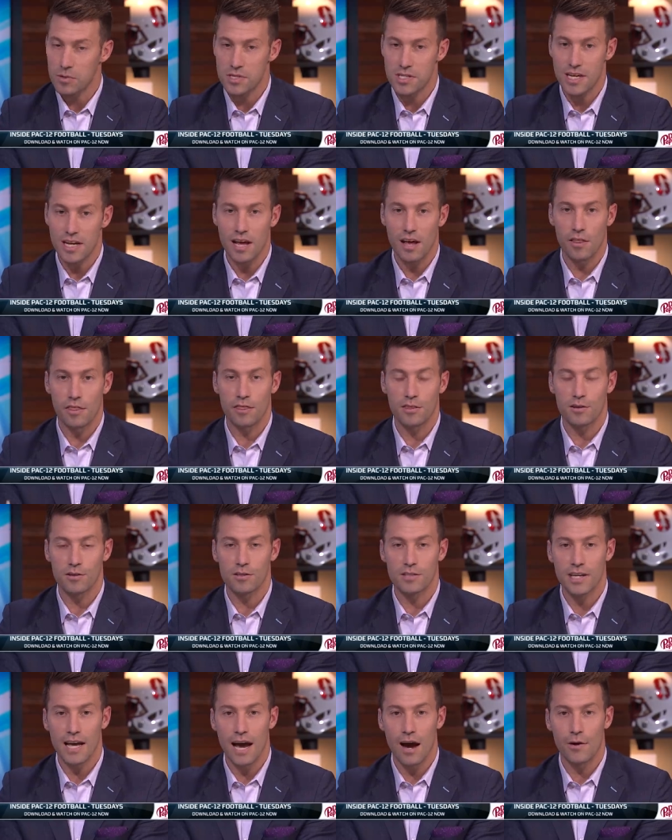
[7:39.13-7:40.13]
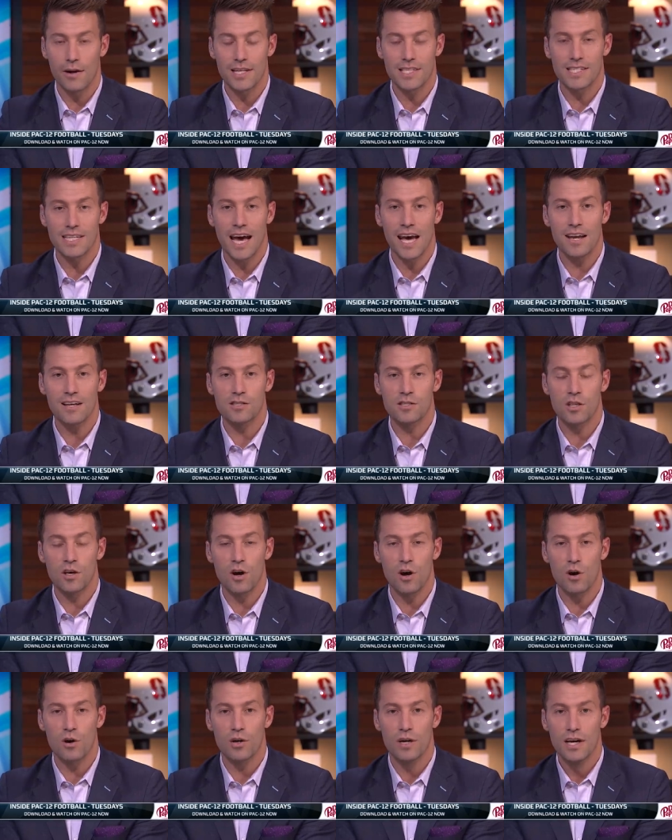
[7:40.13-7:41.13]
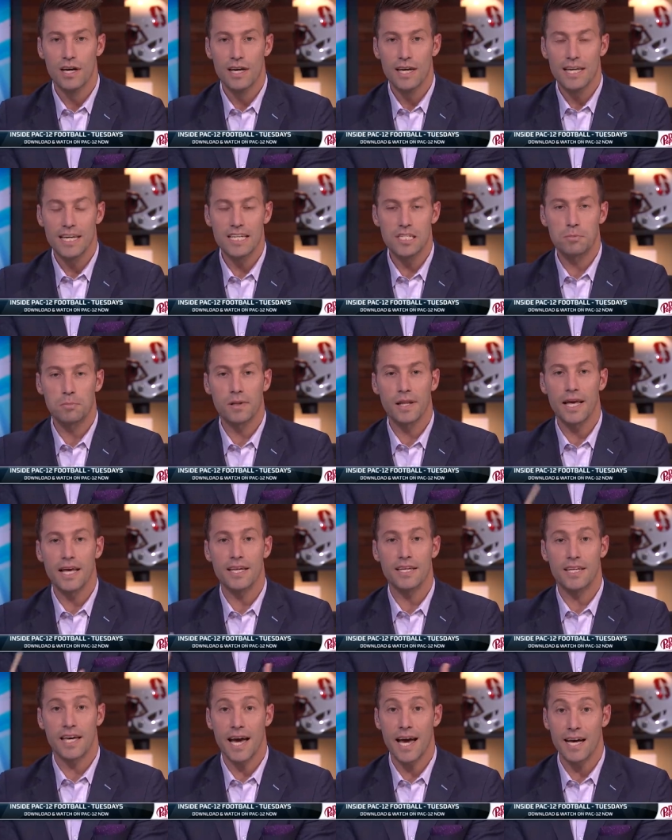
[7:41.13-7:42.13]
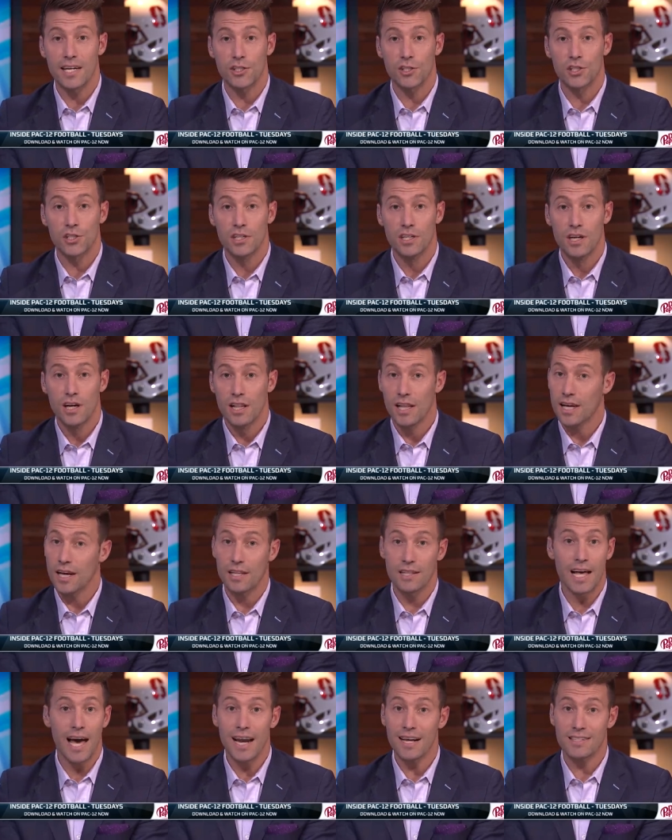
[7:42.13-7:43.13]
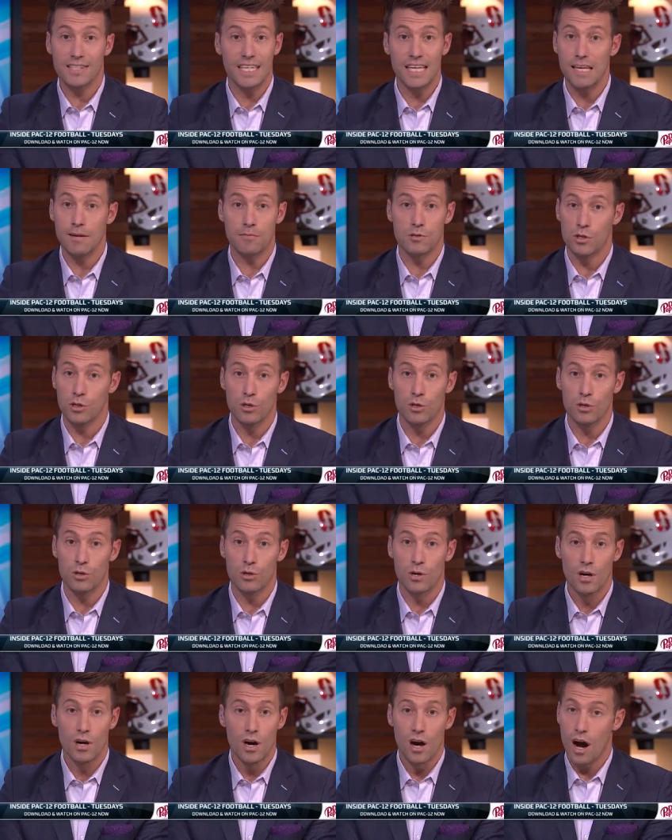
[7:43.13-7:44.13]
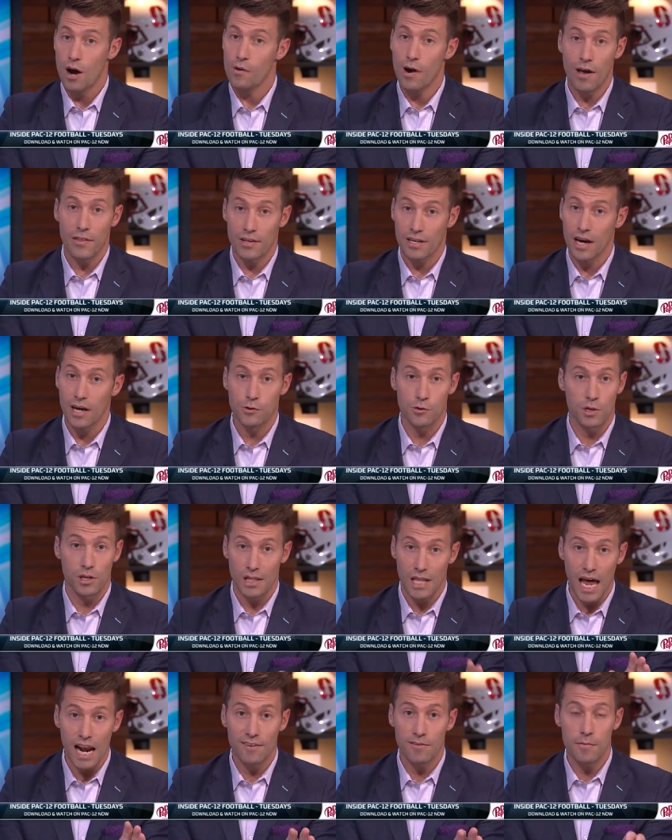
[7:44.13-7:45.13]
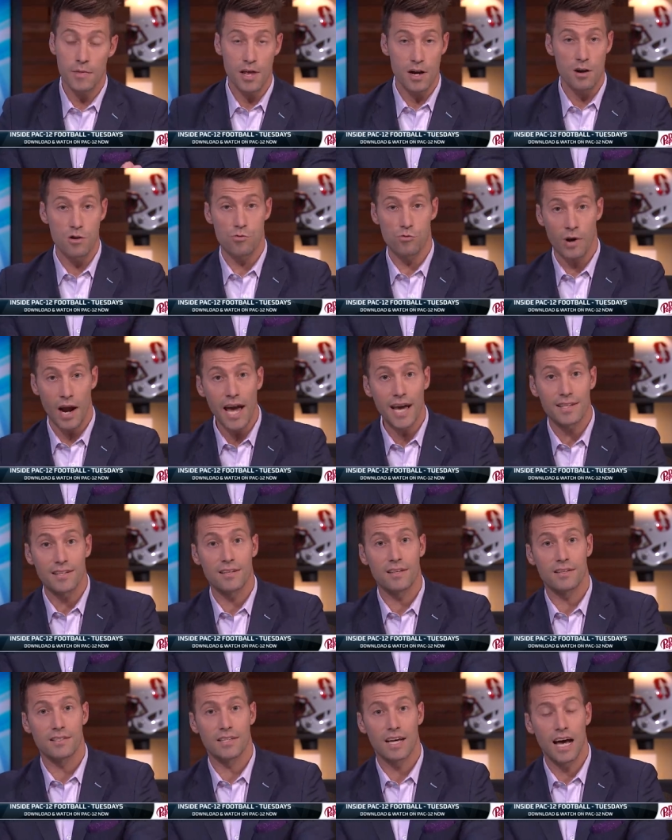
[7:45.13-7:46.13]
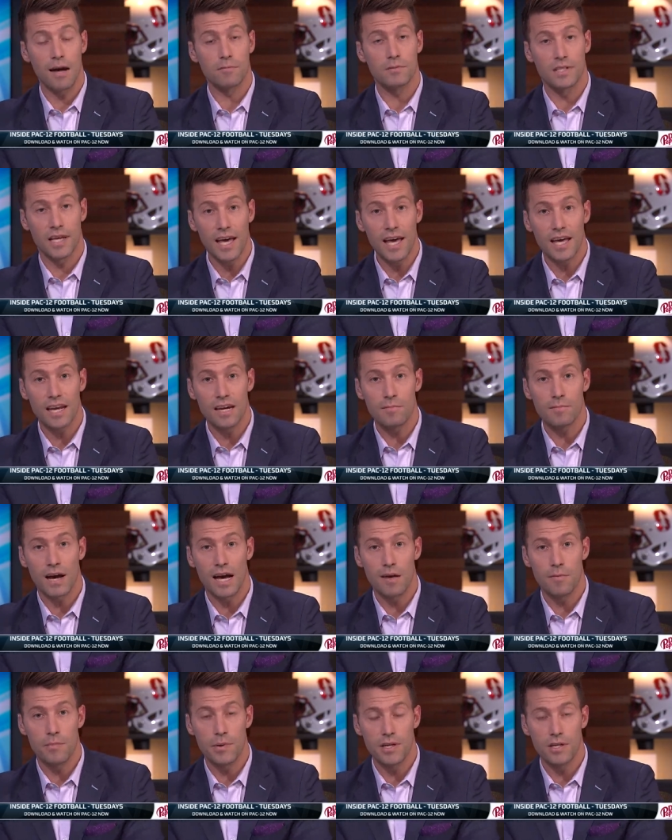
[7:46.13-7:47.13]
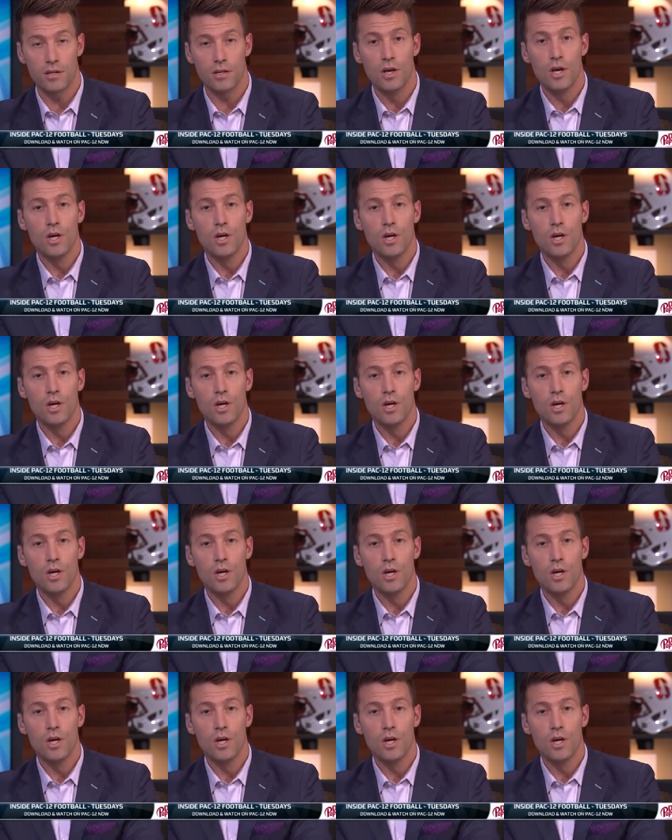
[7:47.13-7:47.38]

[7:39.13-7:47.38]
percent on third down. It's not as though he's playing catch like a lot of teams do around the country. A lot of them that are ranked in the top ten, in my opinion,